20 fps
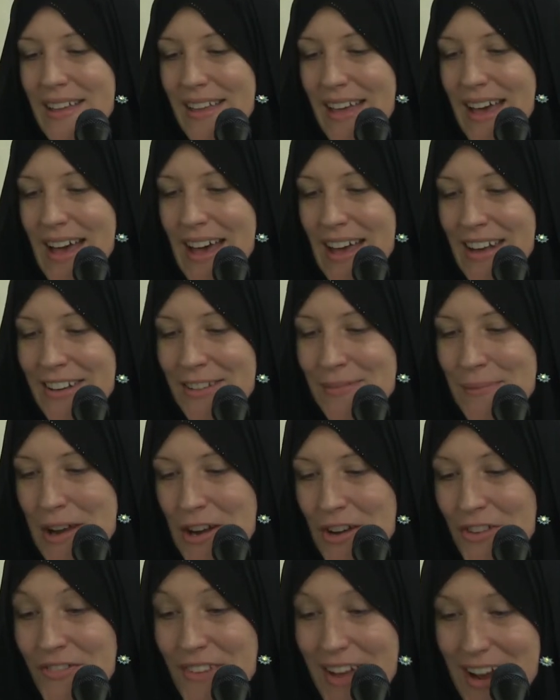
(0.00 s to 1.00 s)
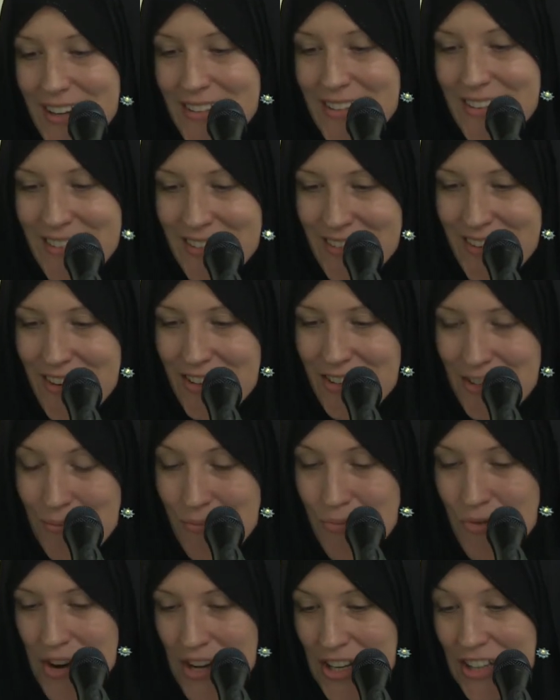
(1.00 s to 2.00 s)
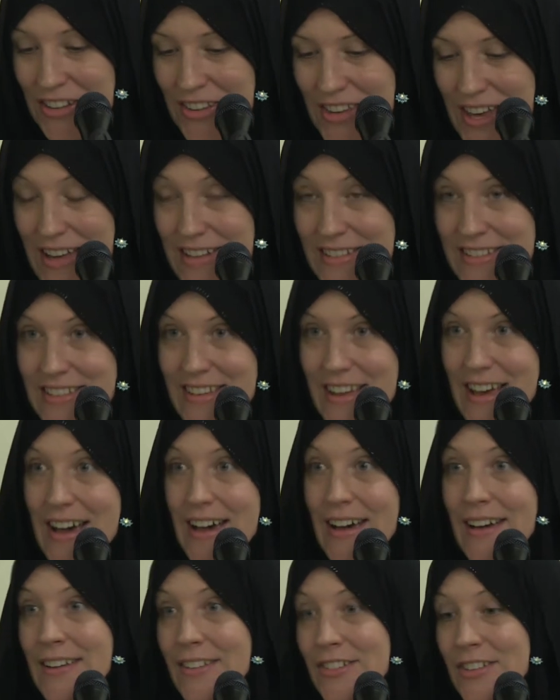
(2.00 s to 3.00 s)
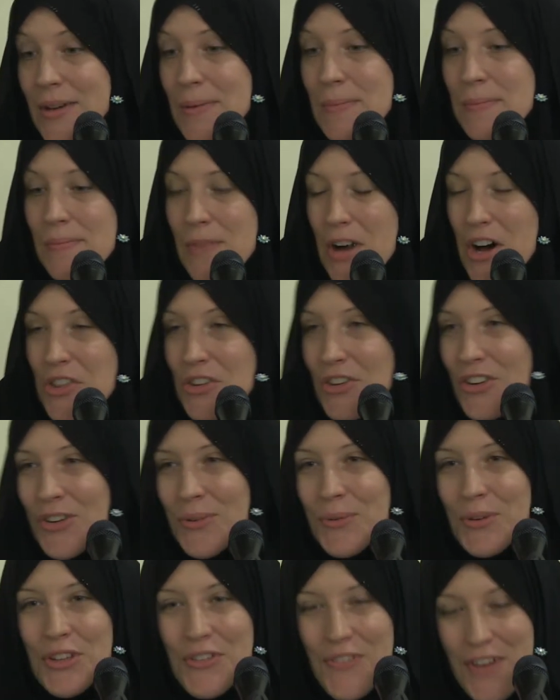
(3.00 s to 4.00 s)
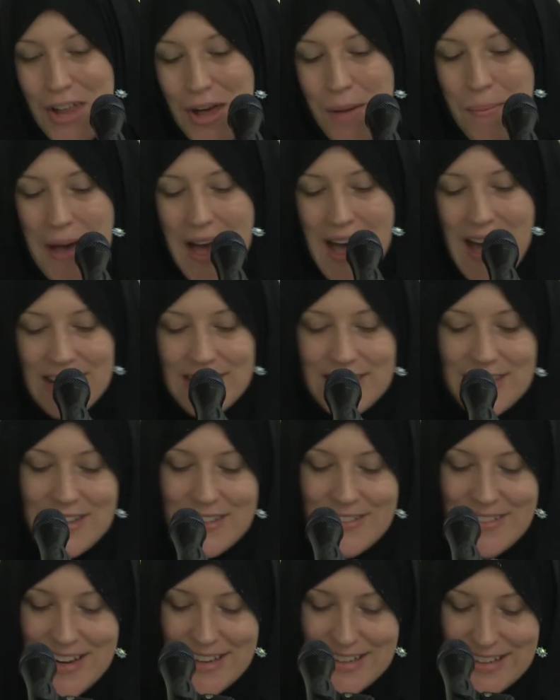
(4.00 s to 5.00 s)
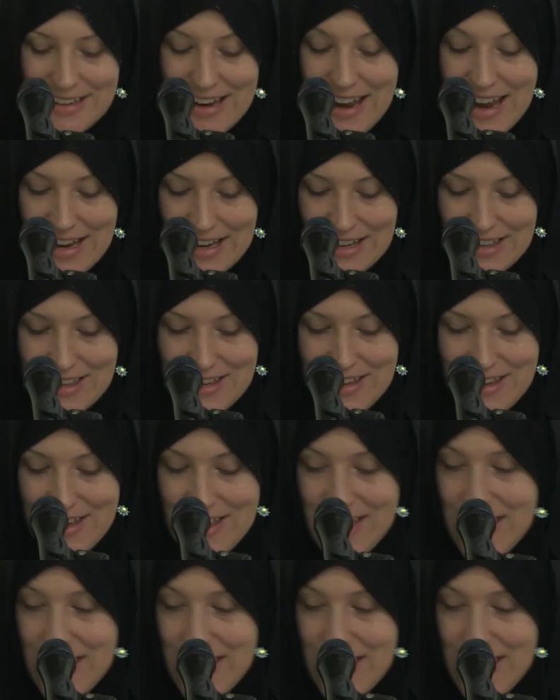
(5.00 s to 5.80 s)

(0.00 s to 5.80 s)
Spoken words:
And as a matter of fact, these are some points that some authors will develop at great length.